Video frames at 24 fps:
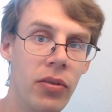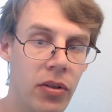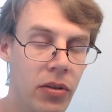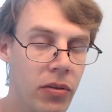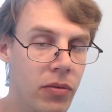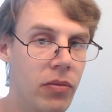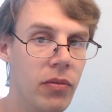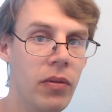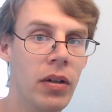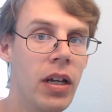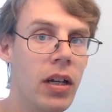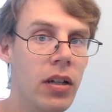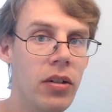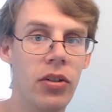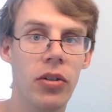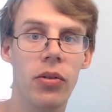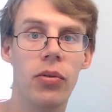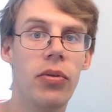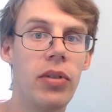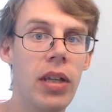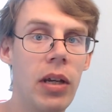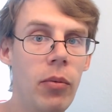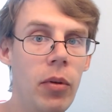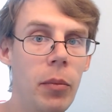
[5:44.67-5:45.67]
So
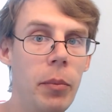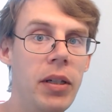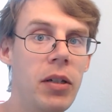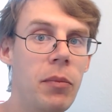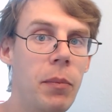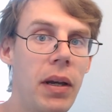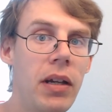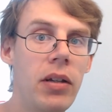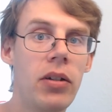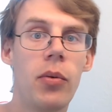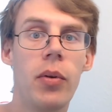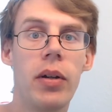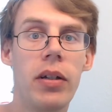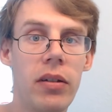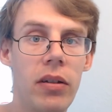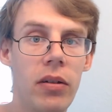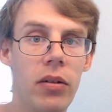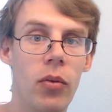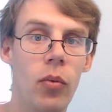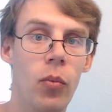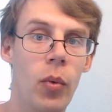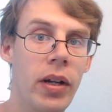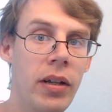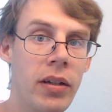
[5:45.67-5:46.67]
Tuesday will be Space Quest,
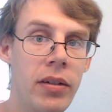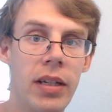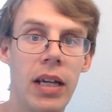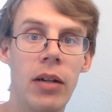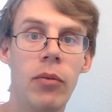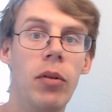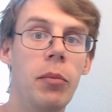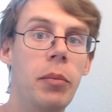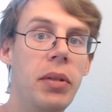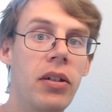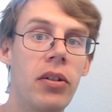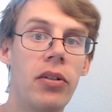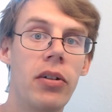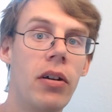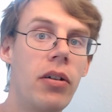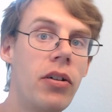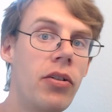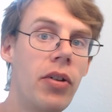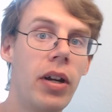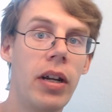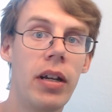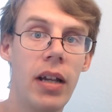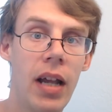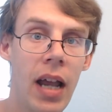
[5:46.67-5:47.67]
Wednesday will be Star
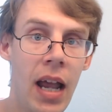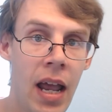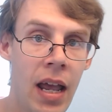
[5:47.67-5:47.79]
Trek,